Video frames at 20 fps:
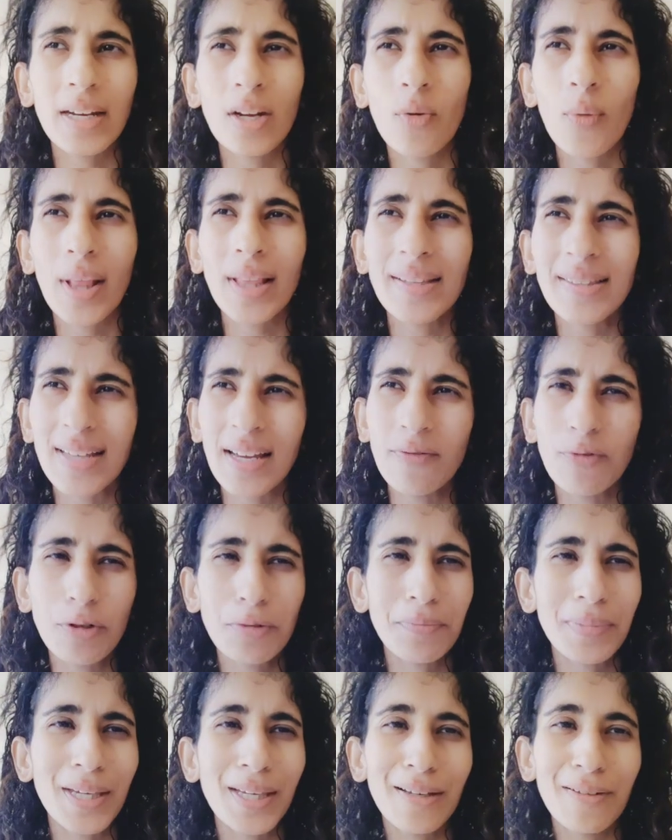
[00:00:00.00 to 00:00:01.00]
Now, Valentine
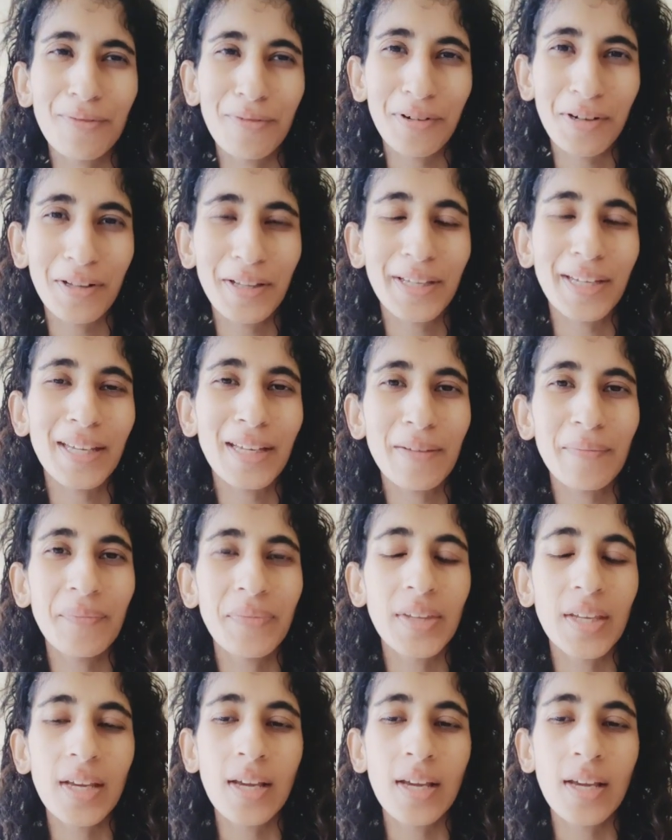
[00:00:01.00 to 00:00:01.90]
would be really,